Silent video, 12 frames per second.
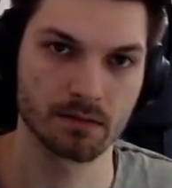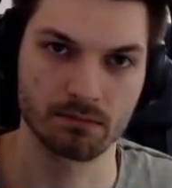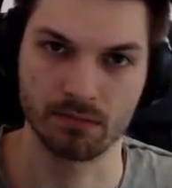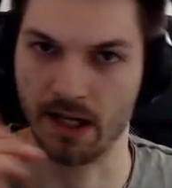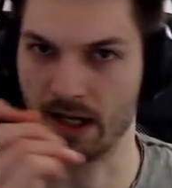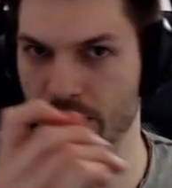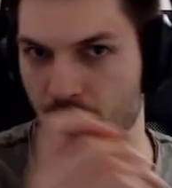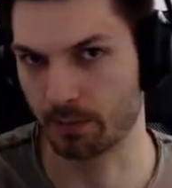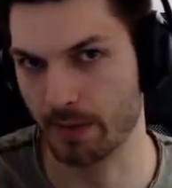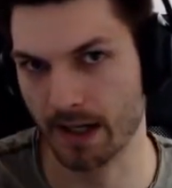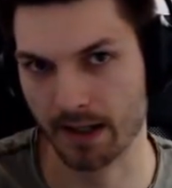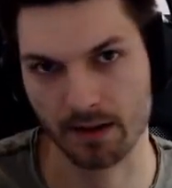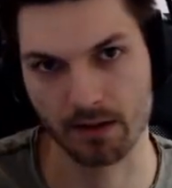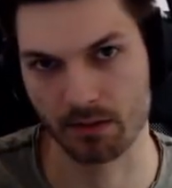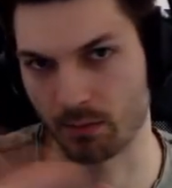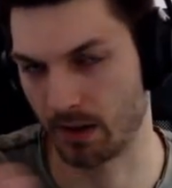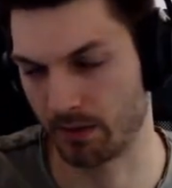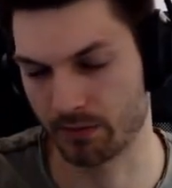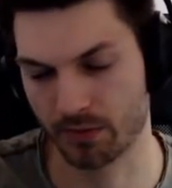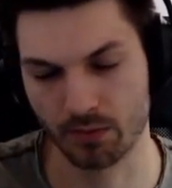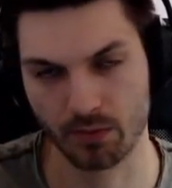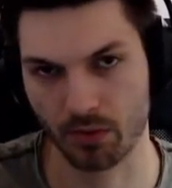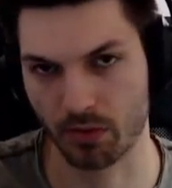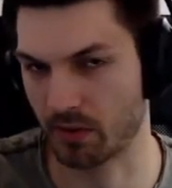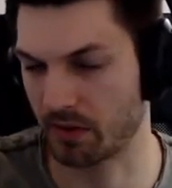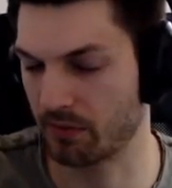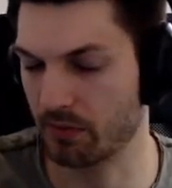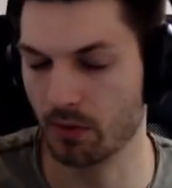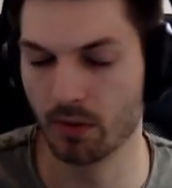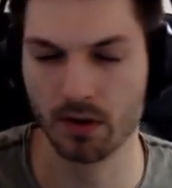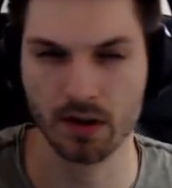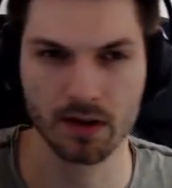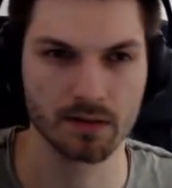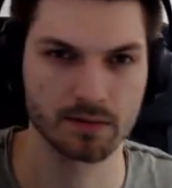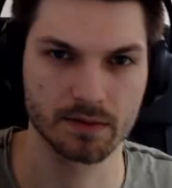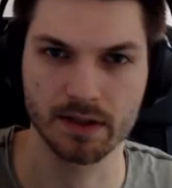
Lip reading: your back, wave 2, 3, 4.